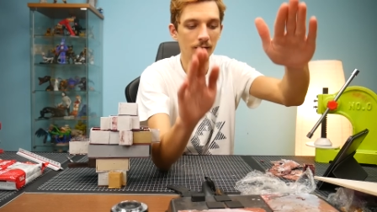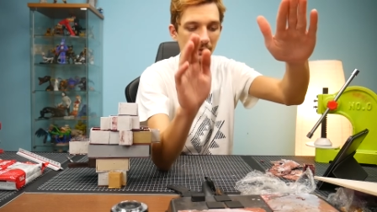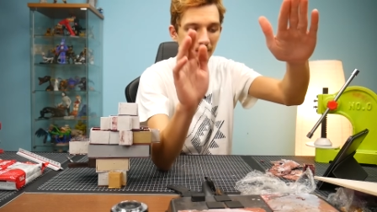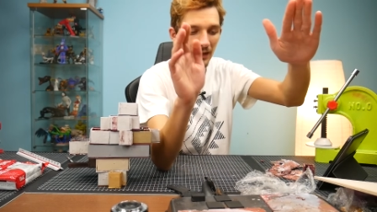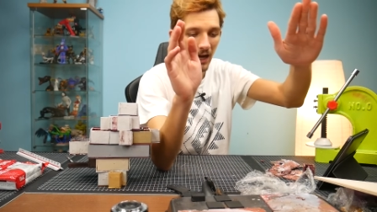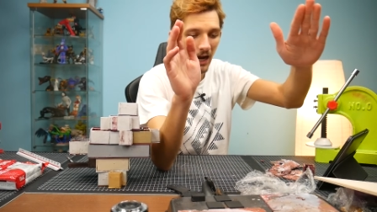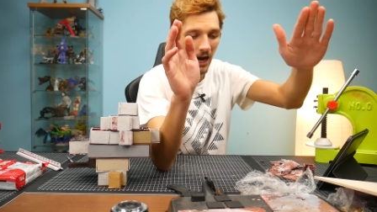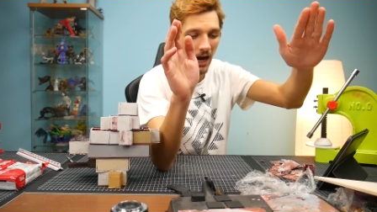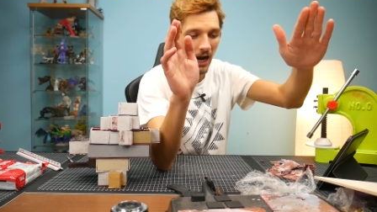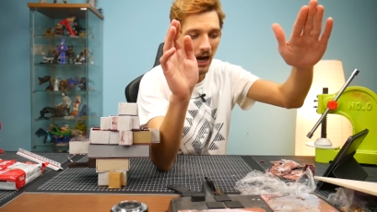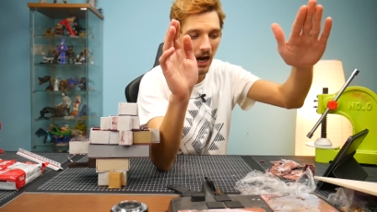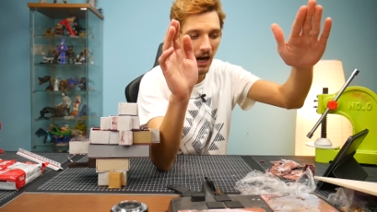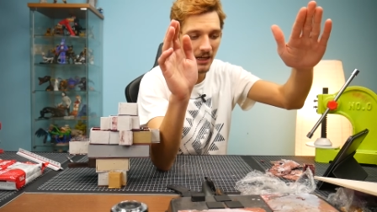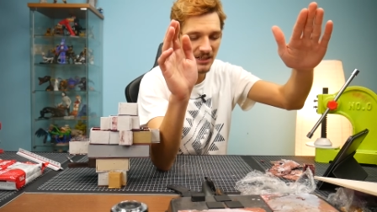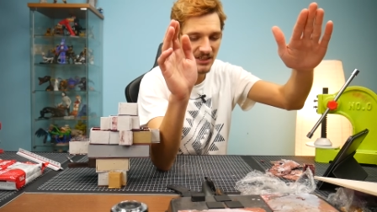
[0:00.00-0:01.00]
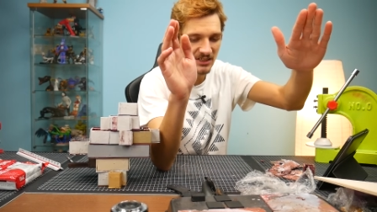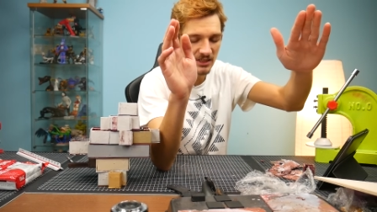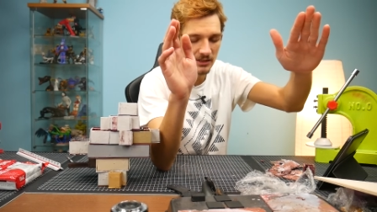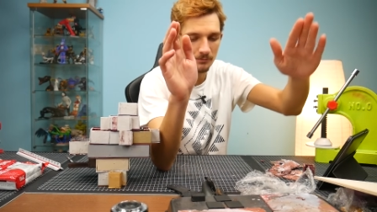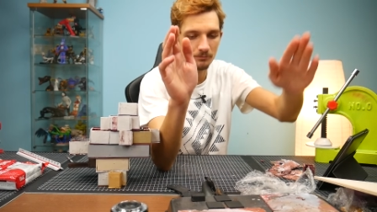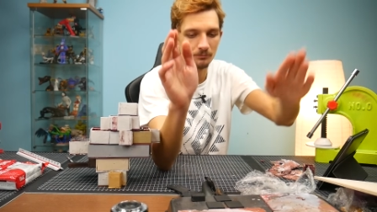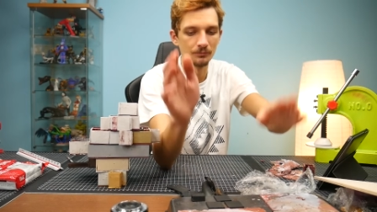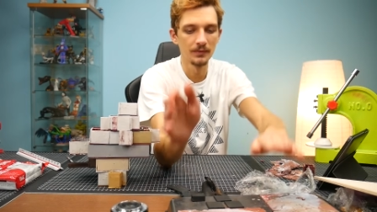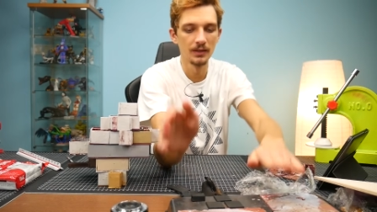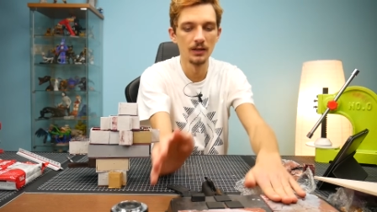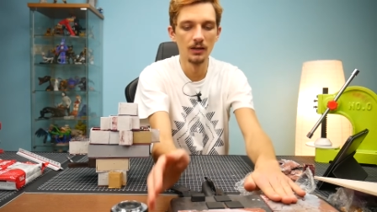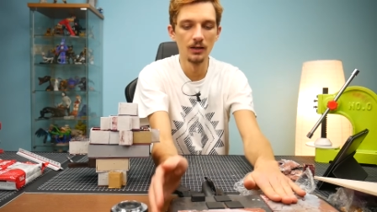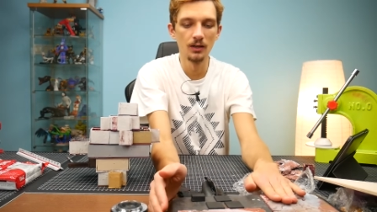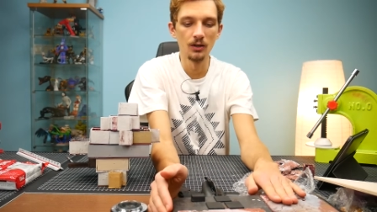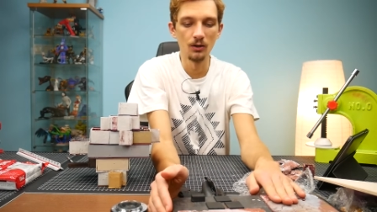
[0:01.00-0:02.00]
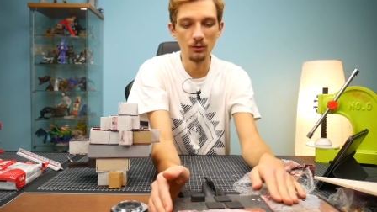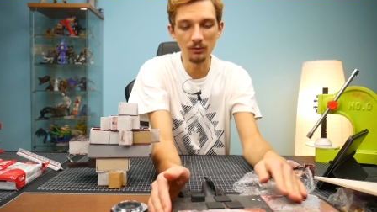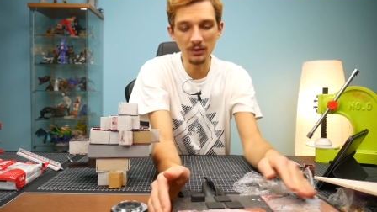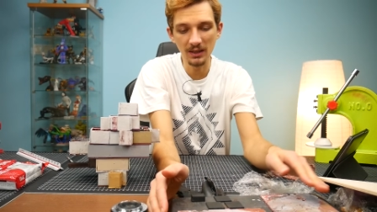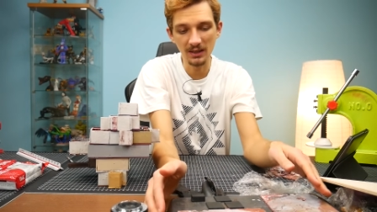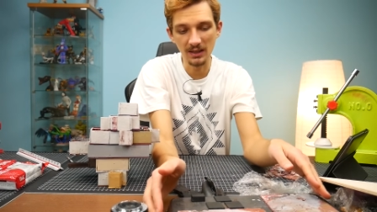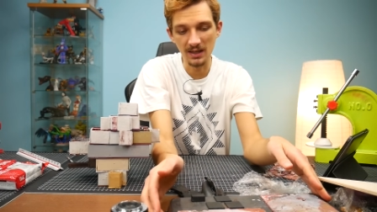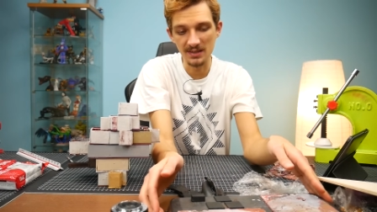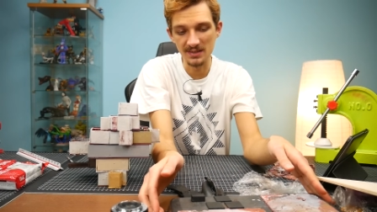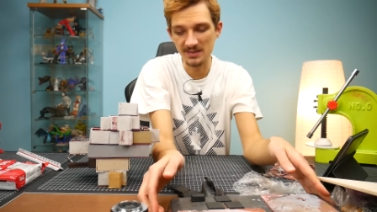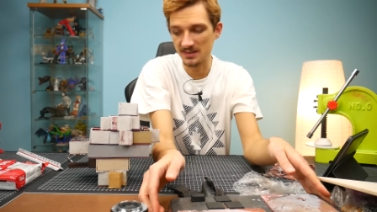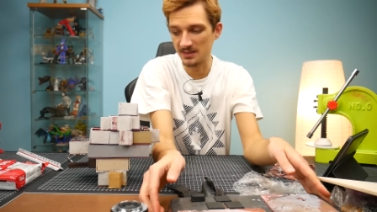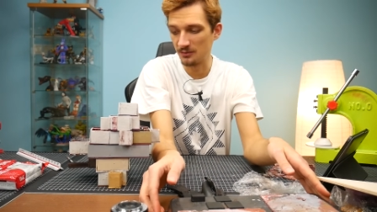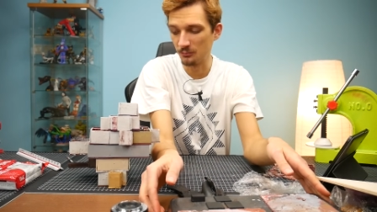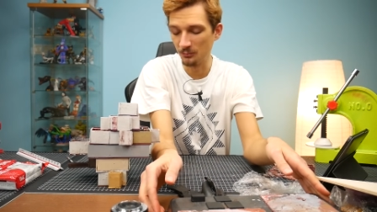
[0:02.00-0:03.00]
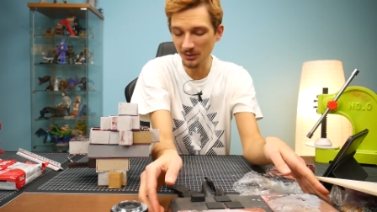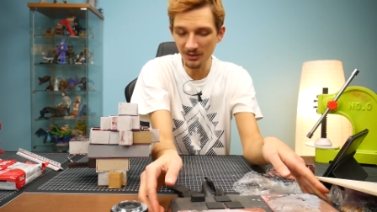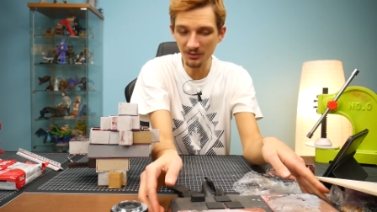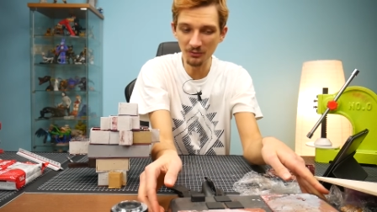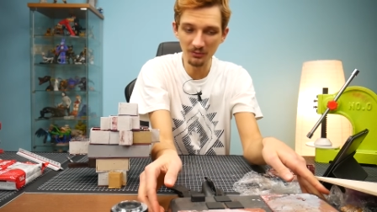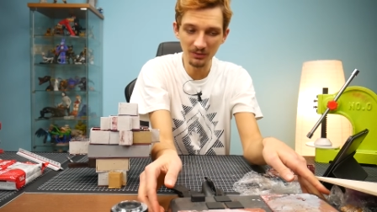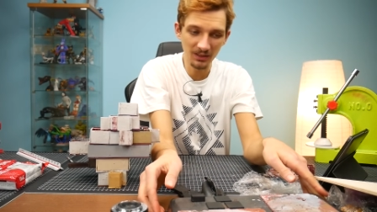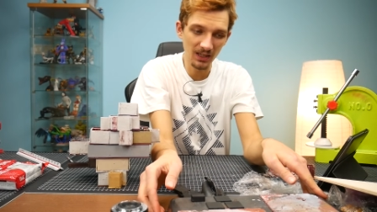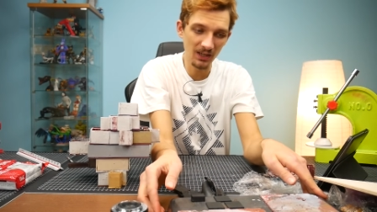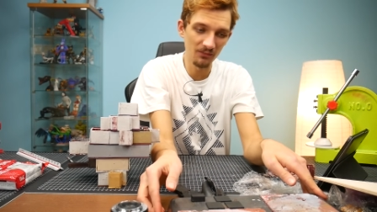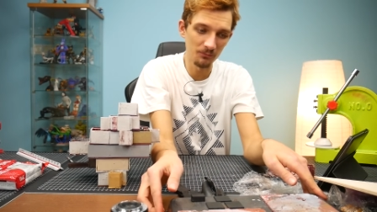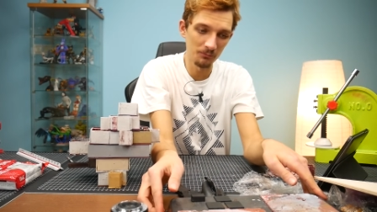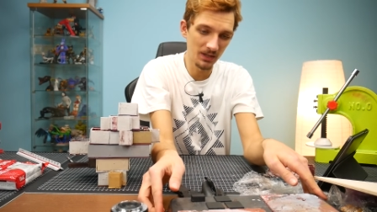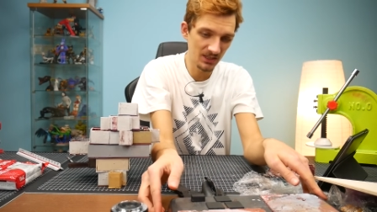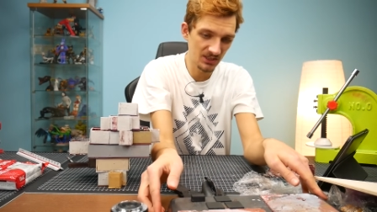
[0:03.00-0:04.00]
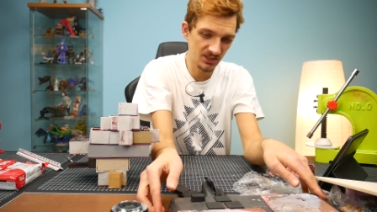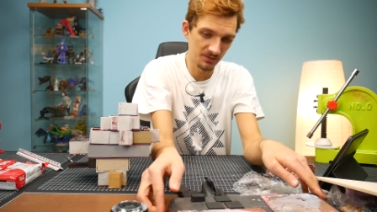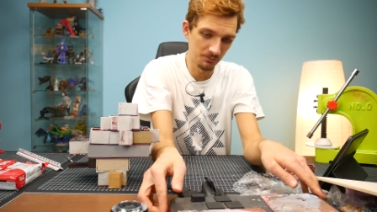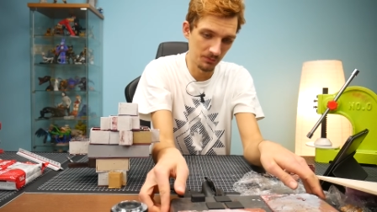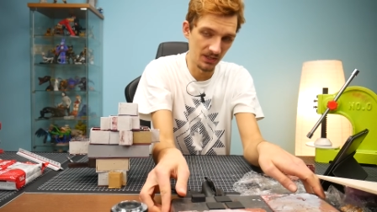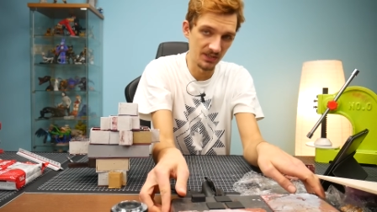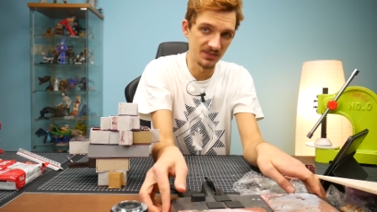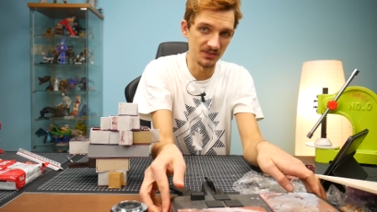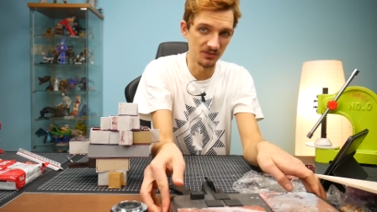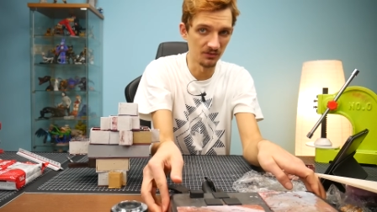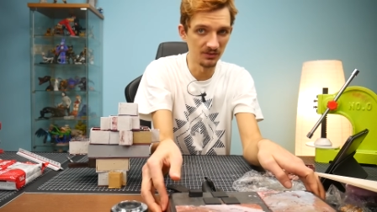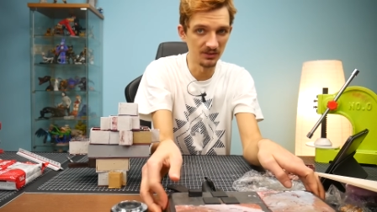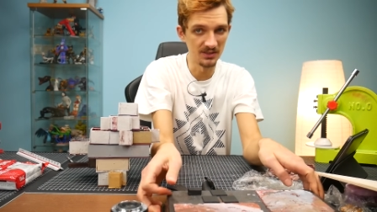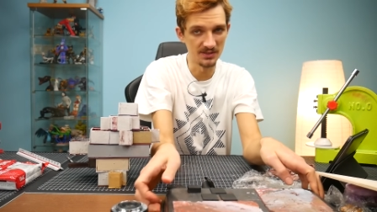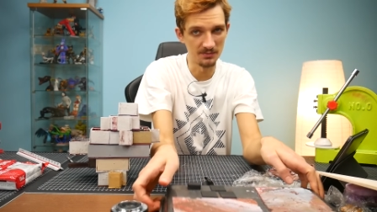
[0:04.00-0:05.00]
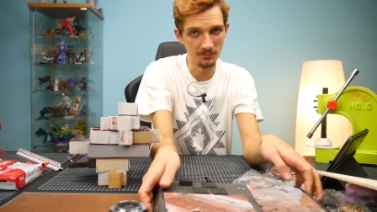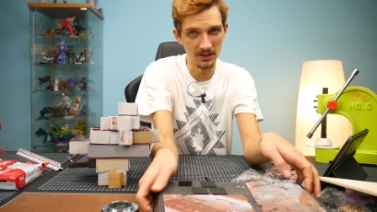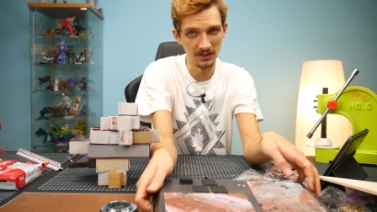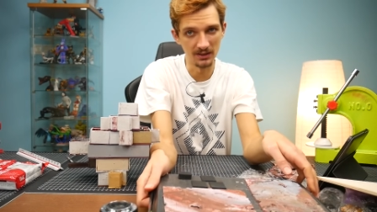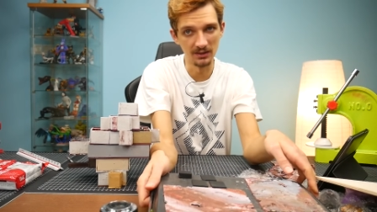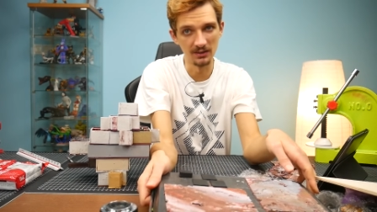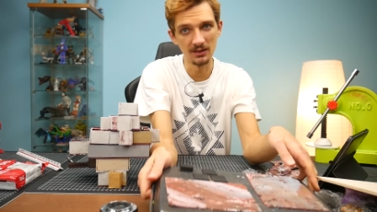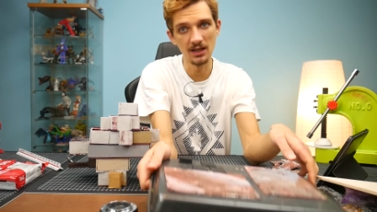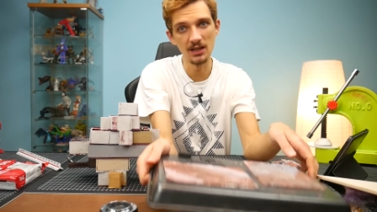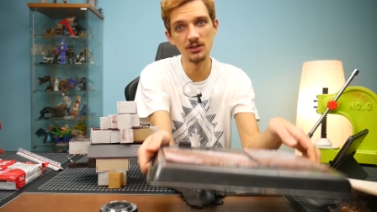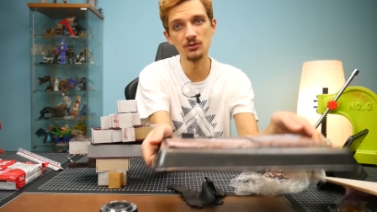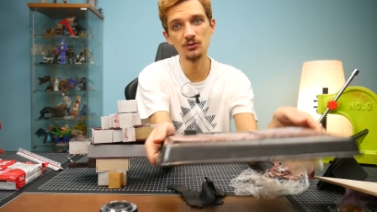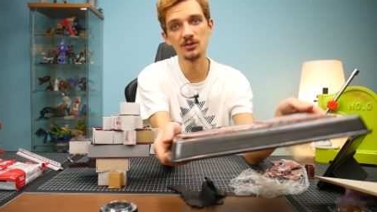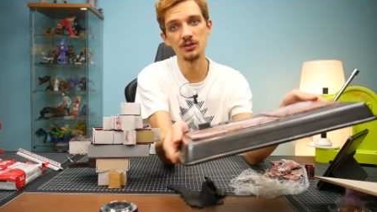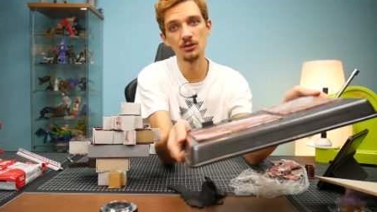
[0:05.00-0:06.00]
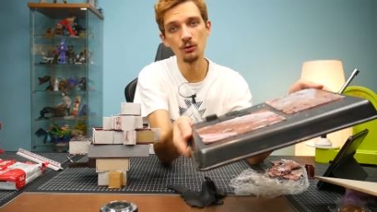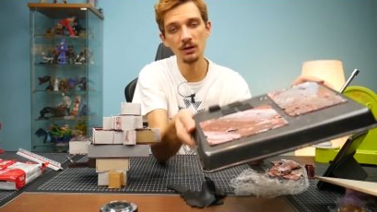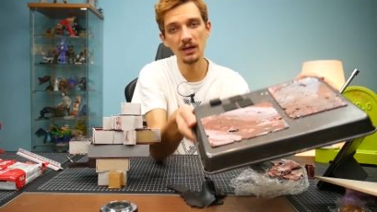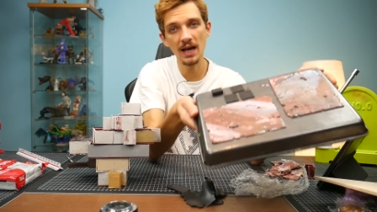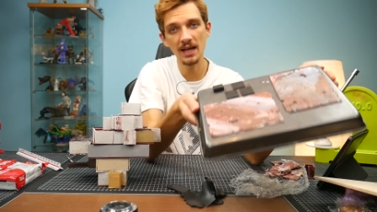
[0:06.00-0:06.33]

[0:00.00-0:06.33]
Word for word: Nice! Okay guys, we don't have much space on this baking tray. Just look